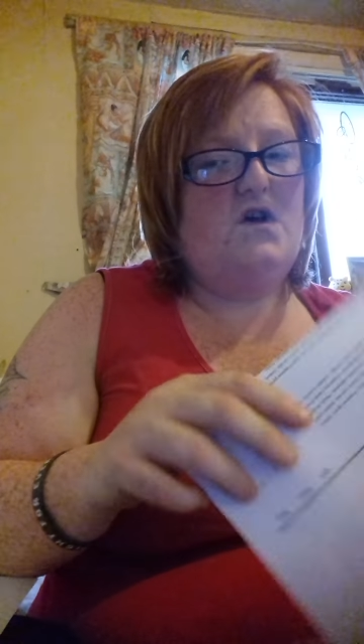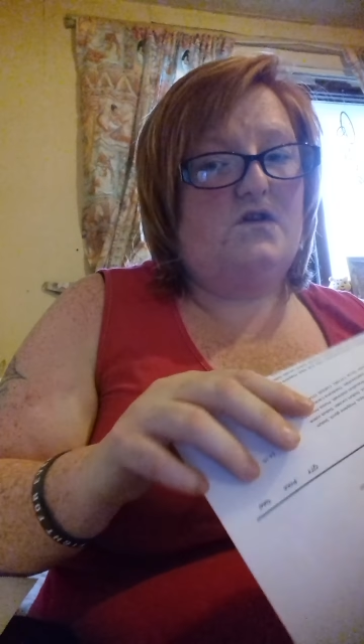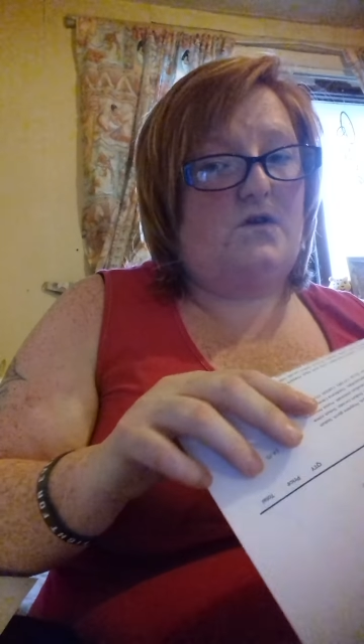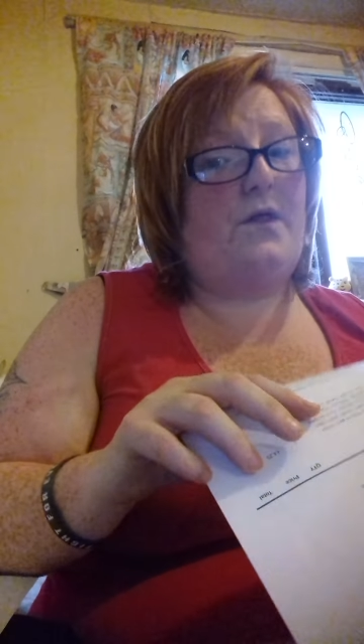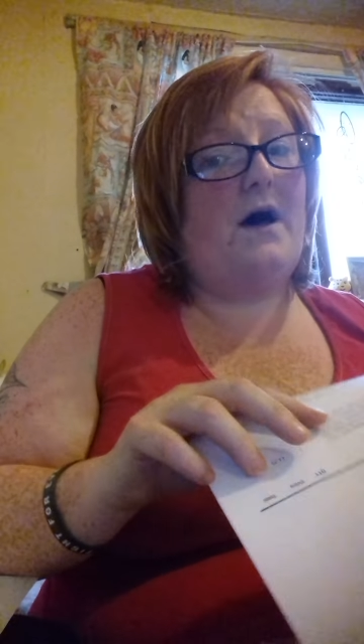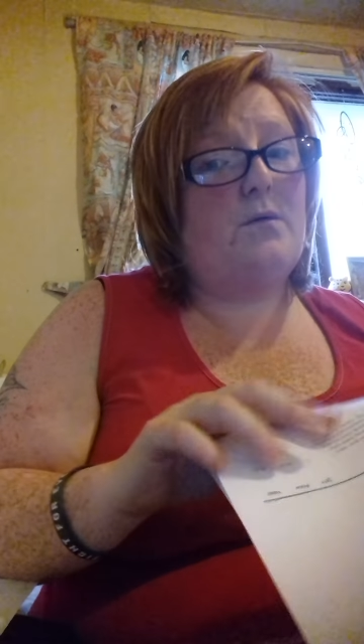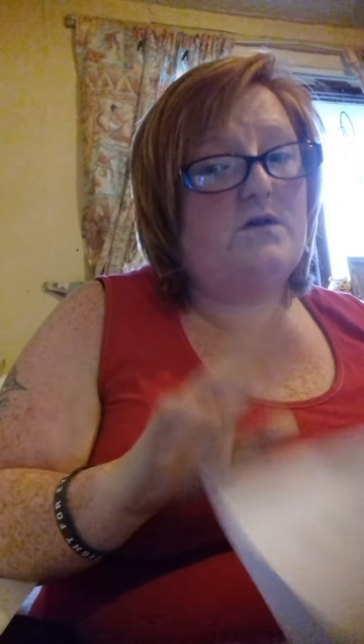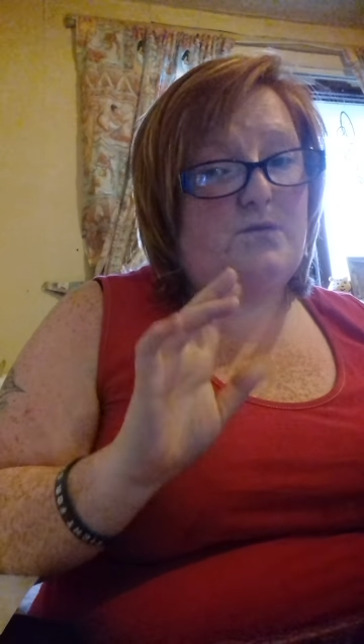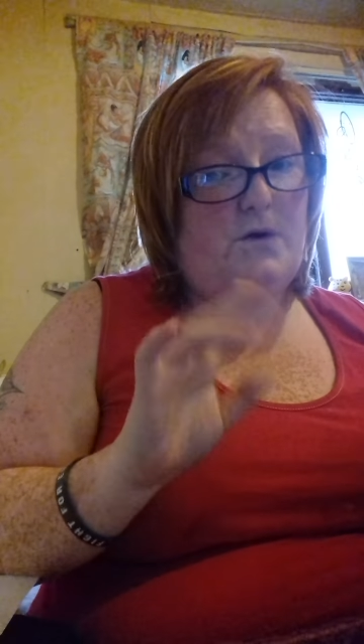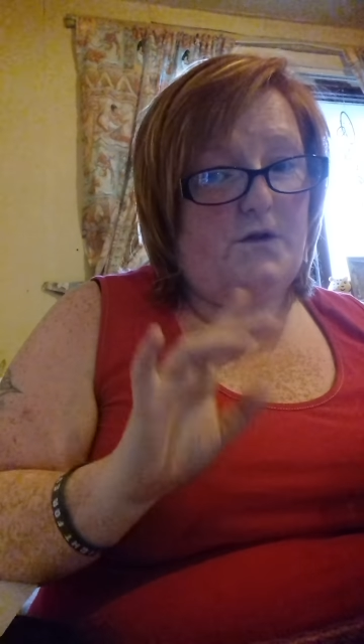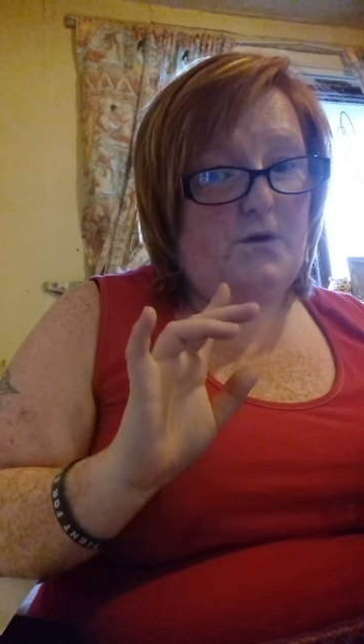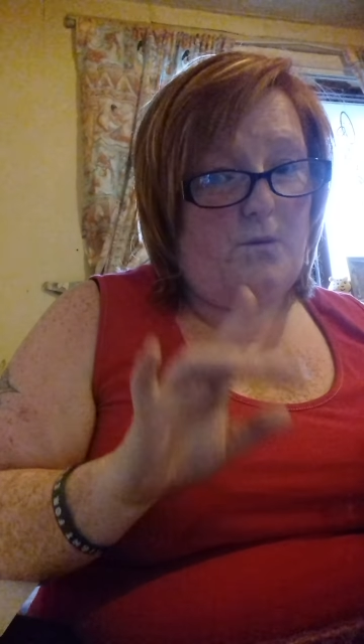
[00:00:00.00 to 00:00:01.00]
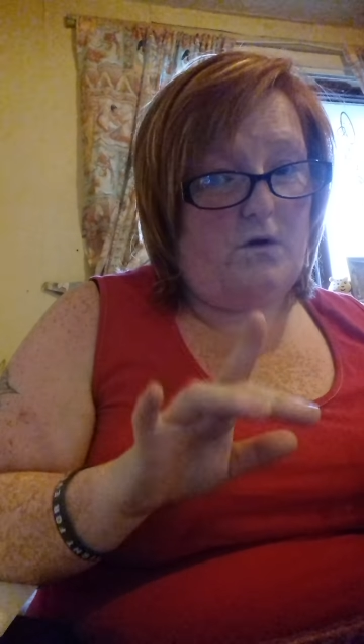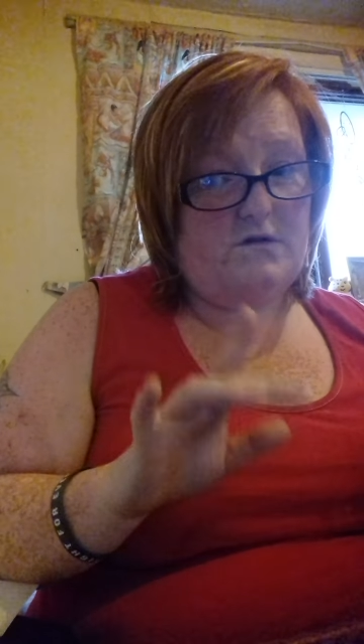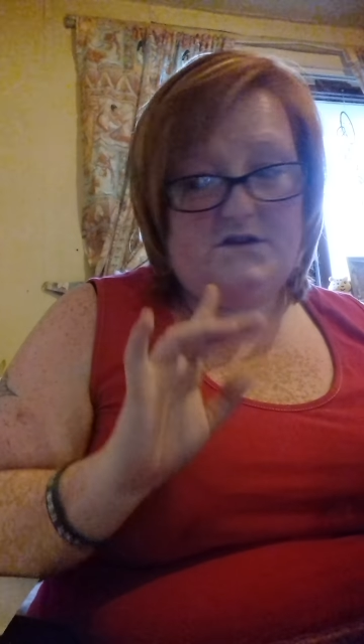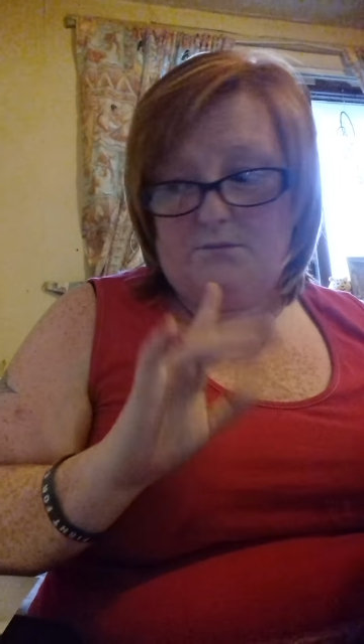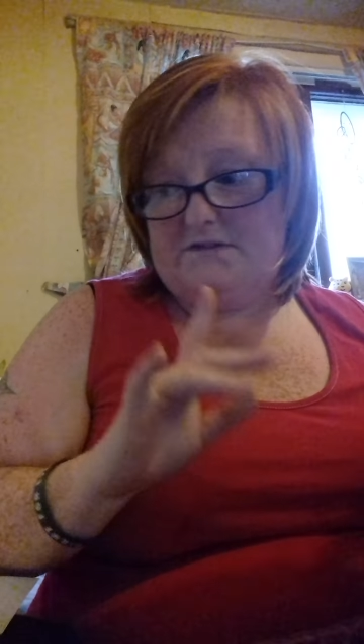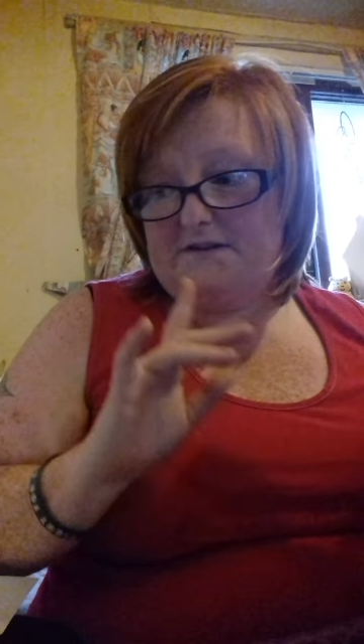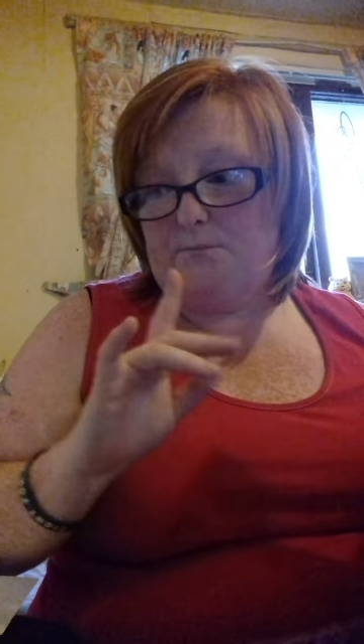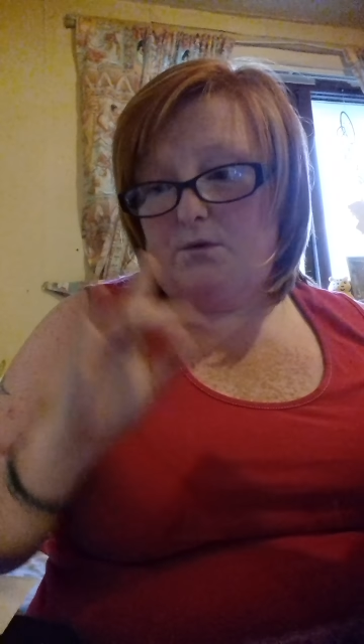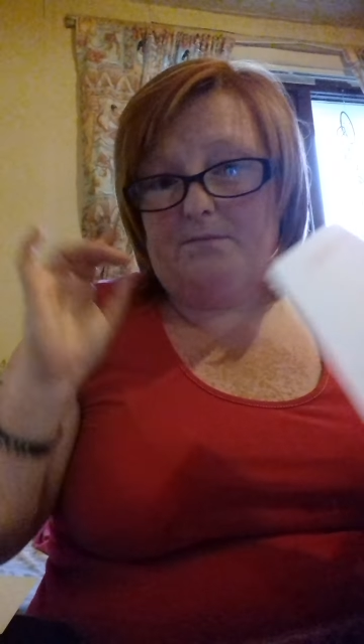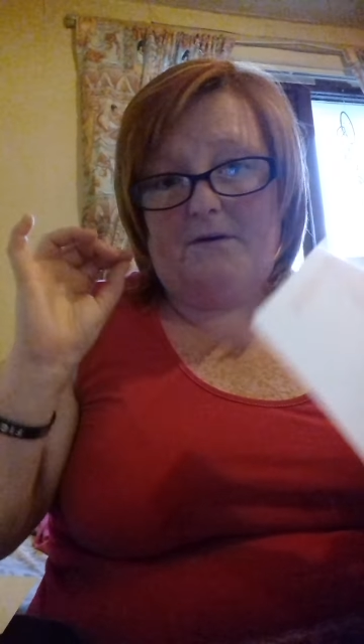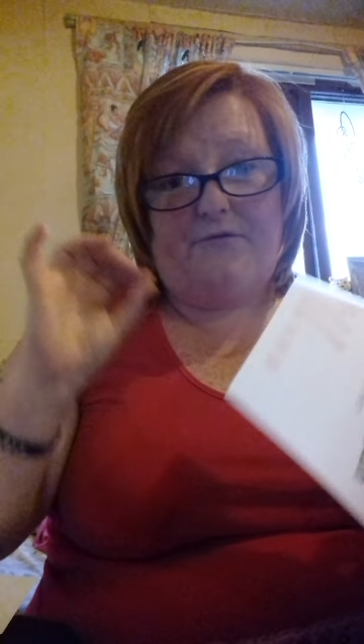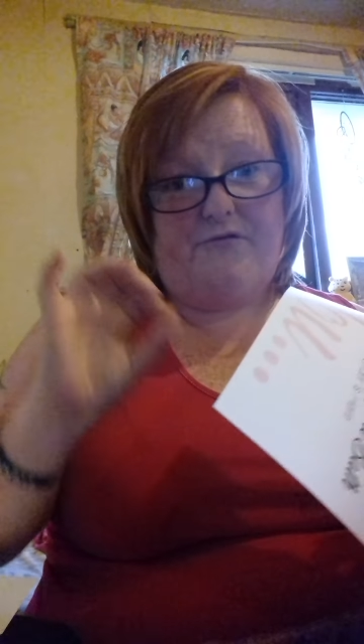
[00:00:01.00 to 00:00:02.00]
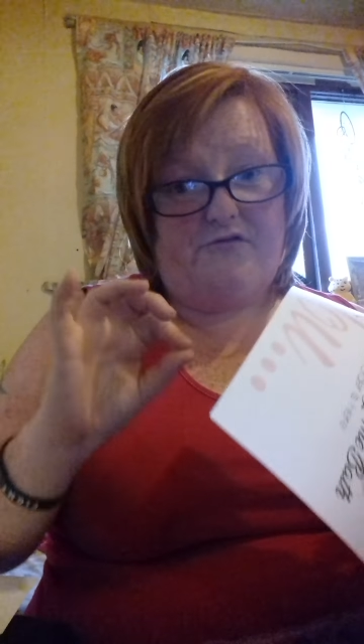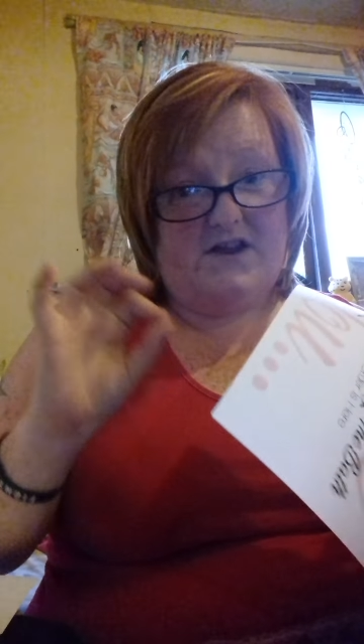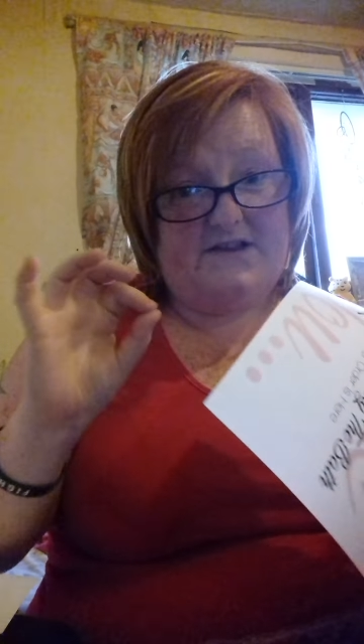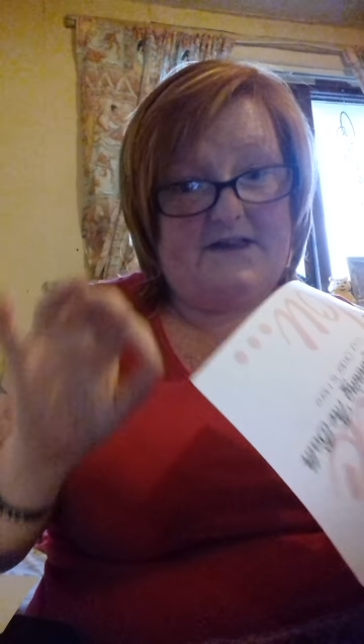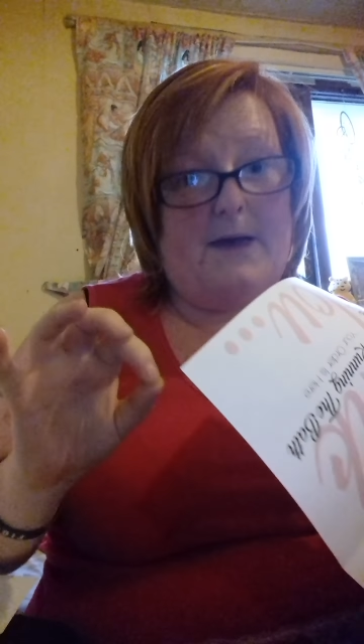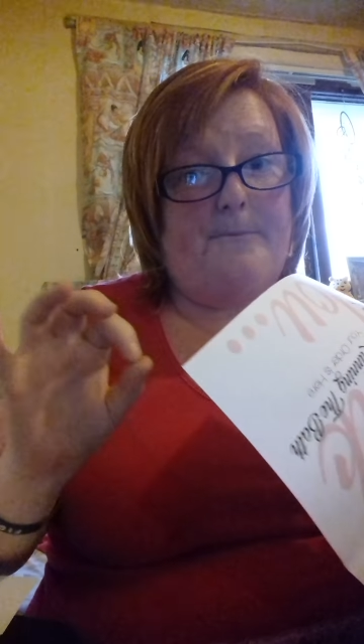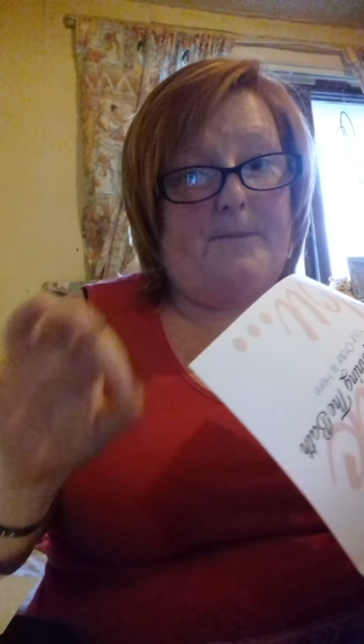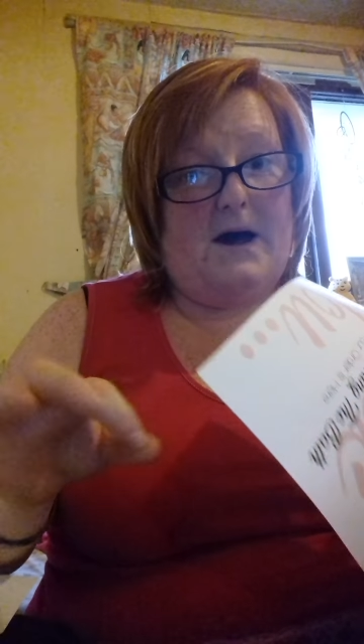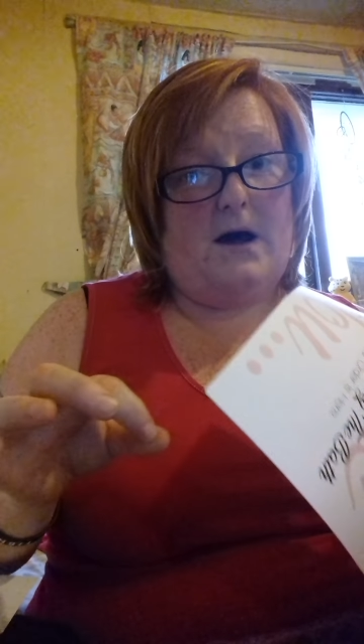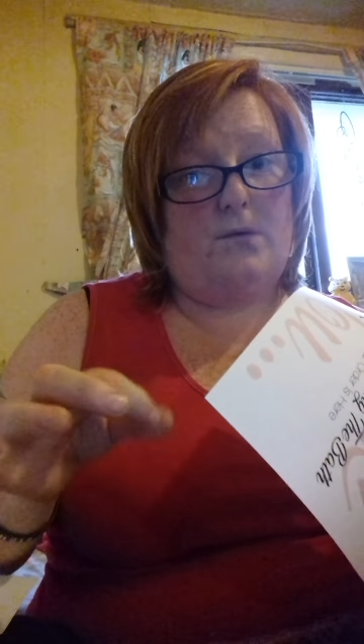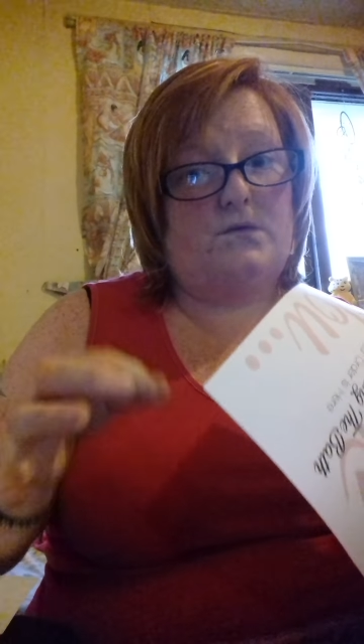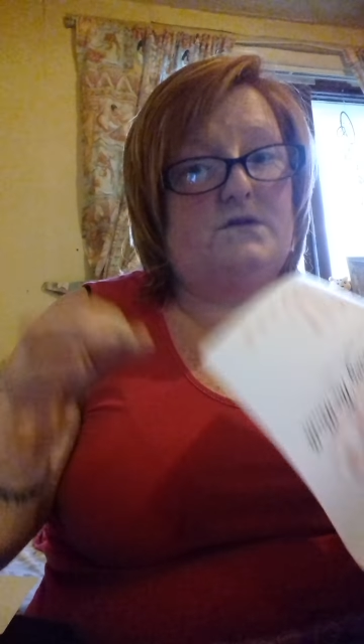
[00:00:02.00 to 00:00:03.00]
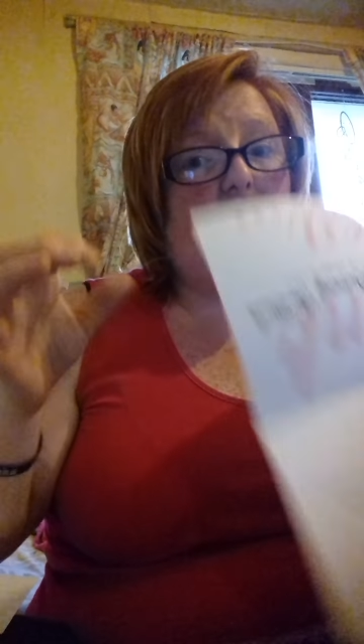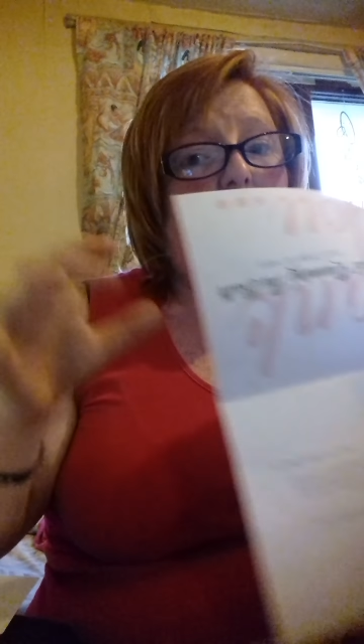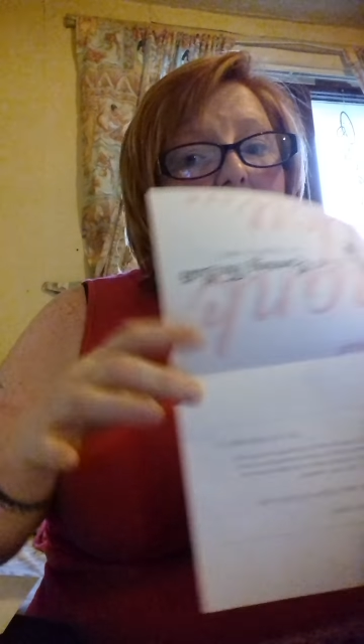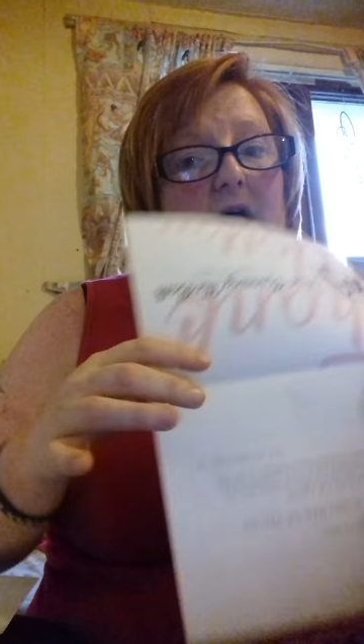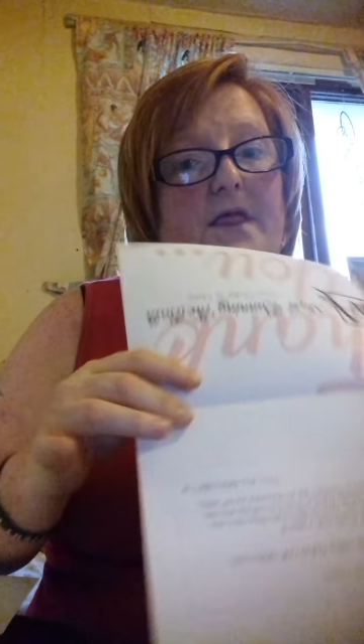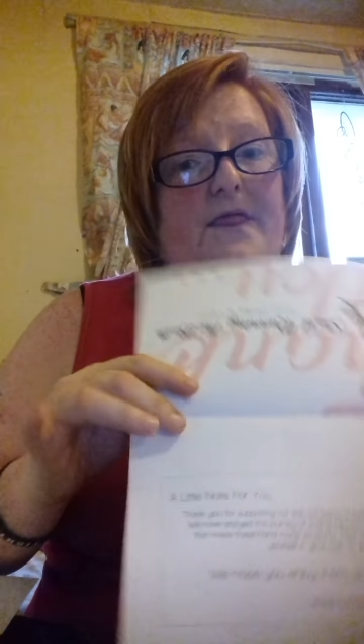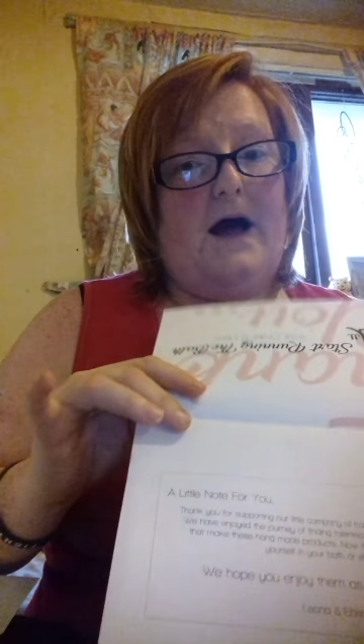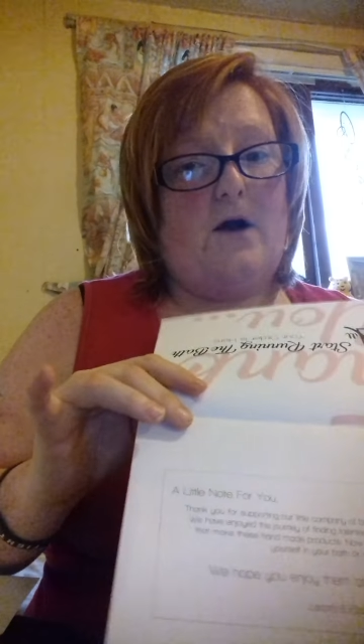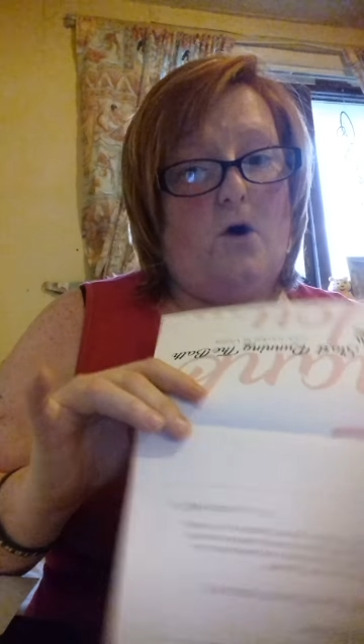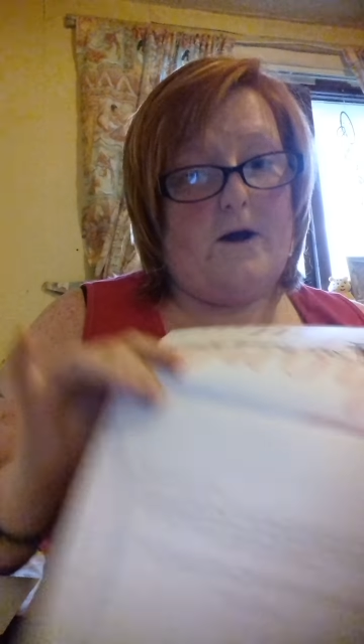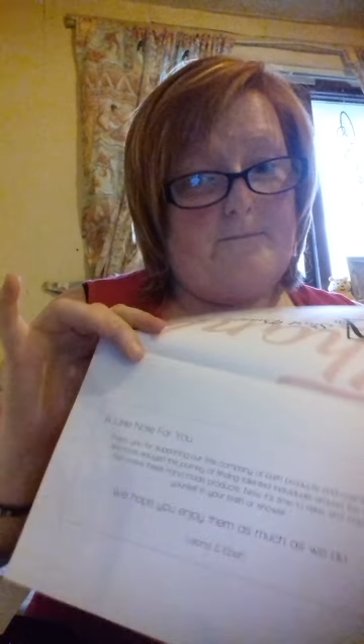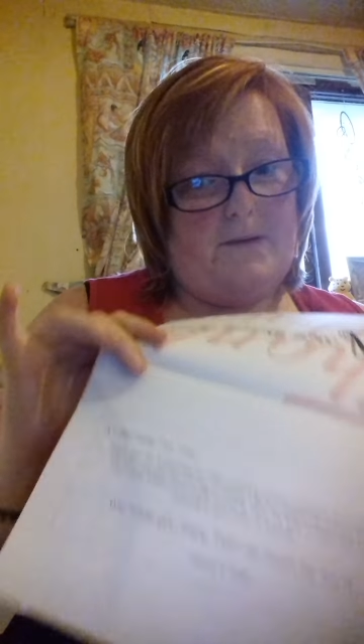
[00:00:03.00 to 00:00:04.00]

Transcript: So that was one of the ones that was in with my free £10 that I got